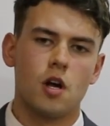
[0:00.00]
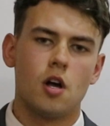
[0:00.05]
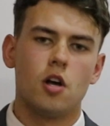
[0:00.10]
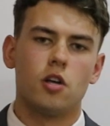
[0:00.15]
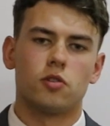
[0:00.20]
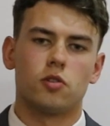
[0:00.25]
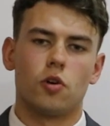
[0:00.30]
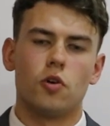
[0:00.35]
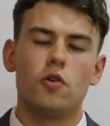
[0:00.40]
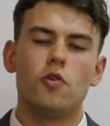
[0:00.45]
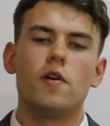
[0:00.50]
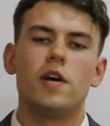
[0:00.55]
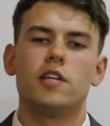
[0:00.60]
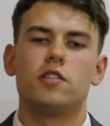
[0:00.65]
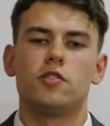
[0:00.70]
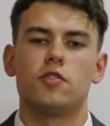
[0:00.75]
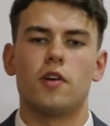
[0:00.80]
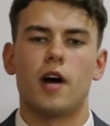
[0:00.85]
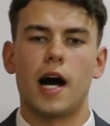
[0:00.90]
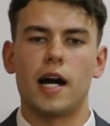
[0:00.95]
So who is
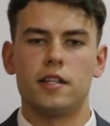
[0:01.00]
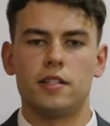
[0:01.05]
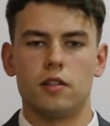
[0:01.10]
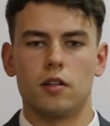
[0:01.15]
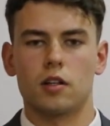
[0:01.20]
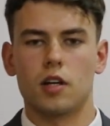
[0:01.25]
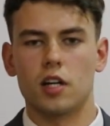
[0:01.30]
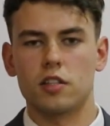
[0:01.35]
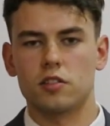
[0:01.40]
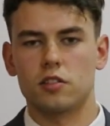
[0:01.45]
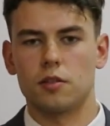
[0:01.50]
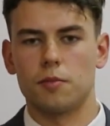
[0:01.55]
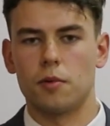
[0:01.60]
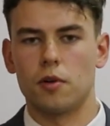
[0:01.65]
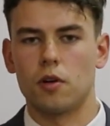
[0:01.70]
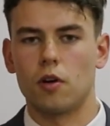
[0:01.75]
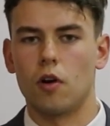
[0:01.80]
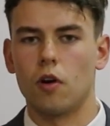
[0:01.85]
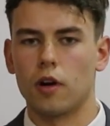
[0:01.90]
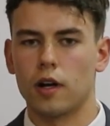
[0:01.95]
your ideal customer
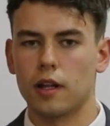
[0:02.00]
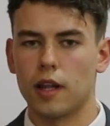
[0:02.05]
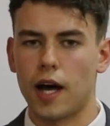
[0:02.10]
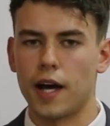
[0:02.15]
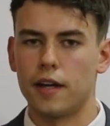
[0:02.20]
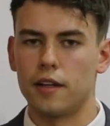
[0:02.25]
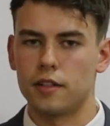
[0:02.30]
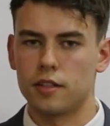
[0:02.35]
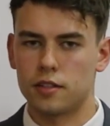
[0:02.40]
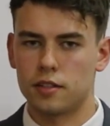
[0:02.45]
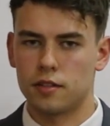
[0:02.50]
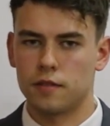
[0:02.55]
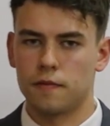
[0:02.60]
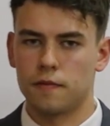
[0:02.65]
or client?